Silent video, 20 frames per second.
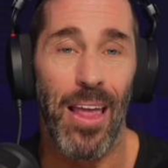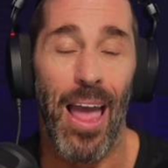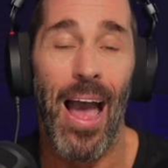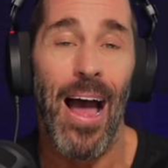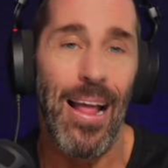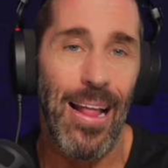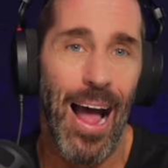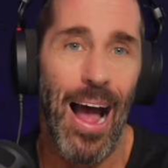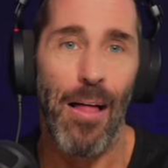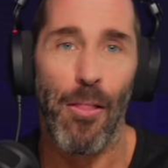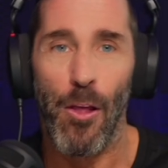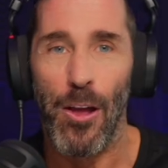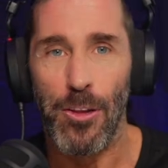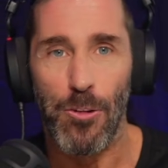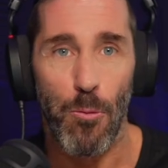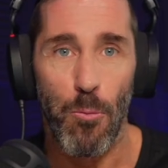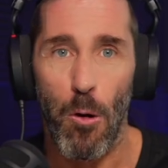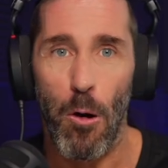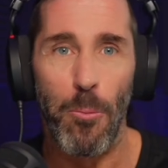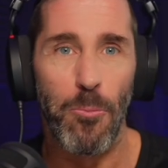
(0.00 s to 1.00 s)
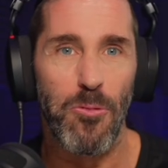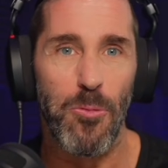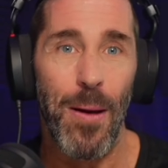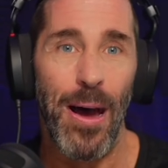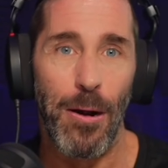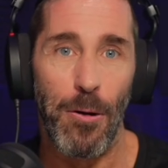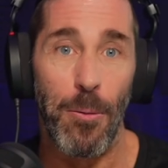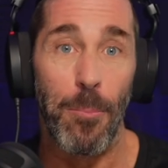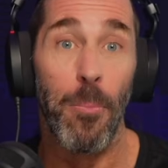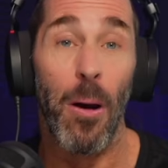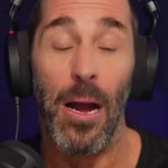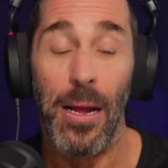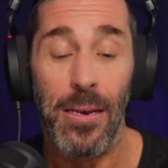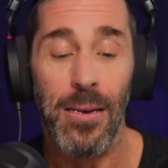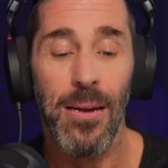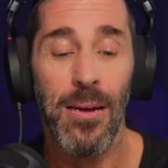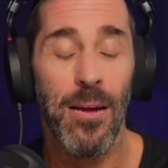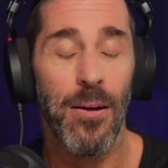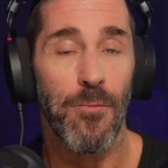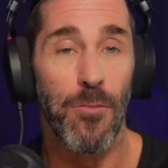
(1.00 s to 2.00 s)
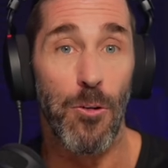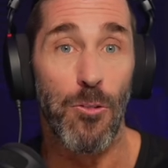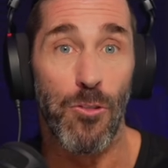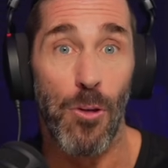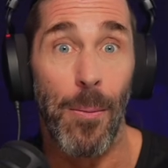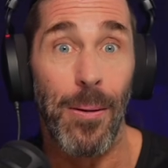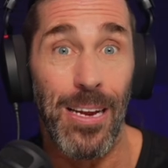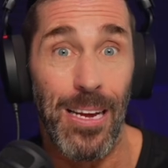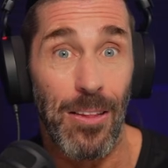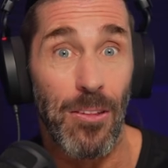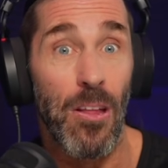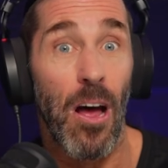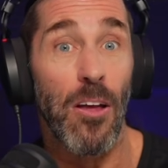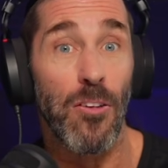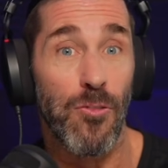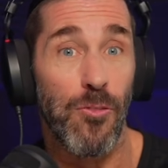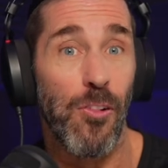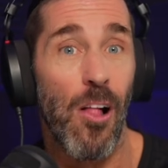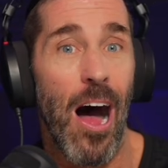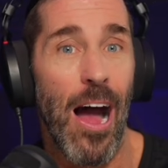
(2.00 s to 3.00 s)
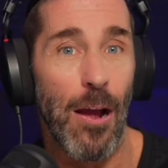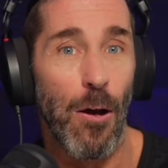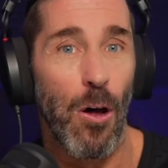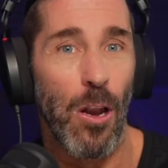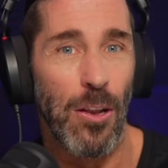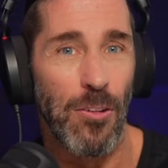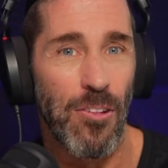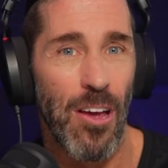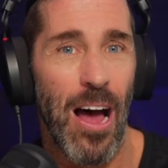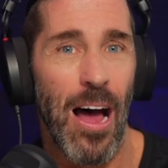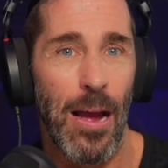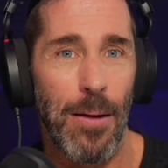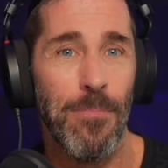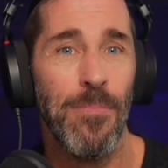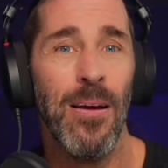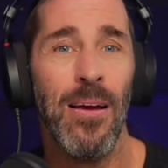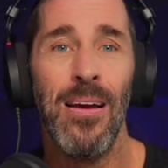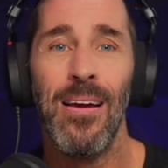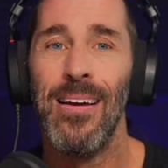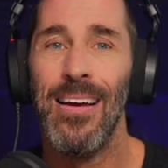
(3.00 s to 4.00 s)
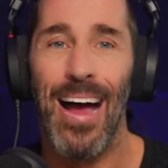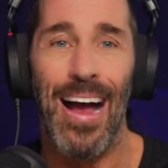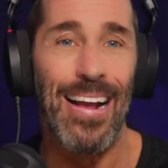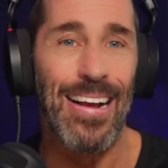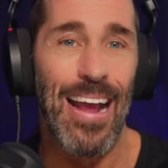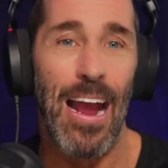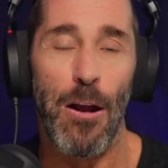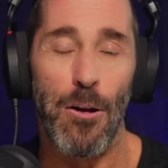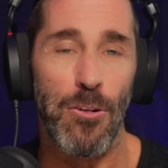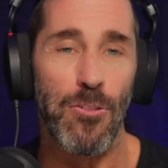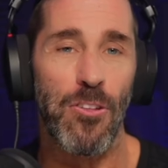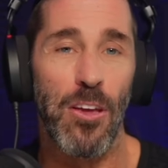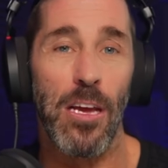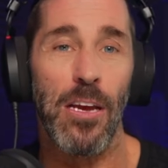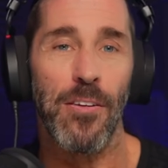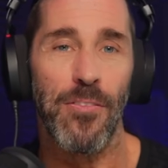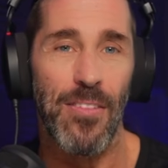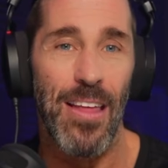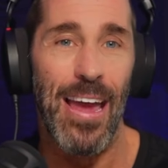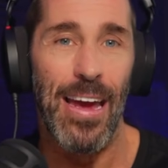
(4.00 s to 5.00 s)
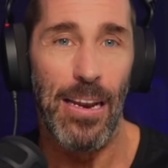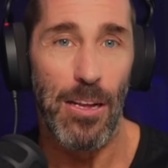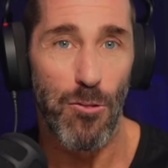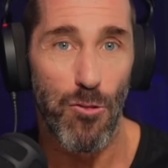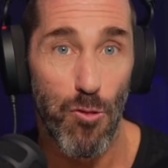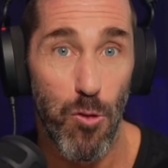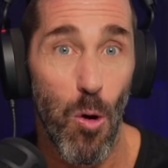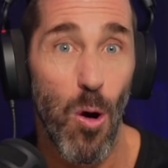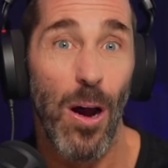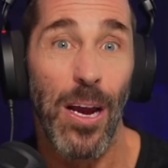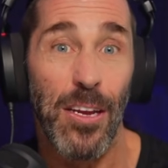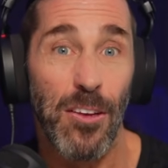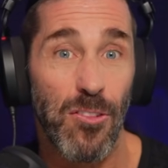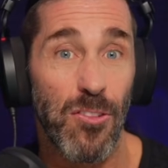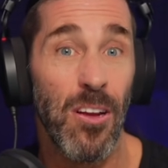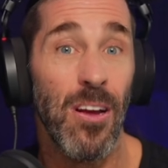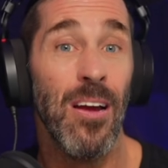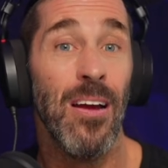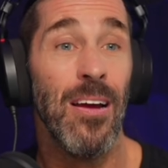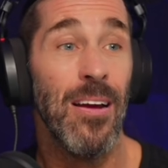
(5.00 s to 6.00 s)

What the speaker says: I like the ropes better. But for somebody that does fly all the time, I guarantee if they had a choice,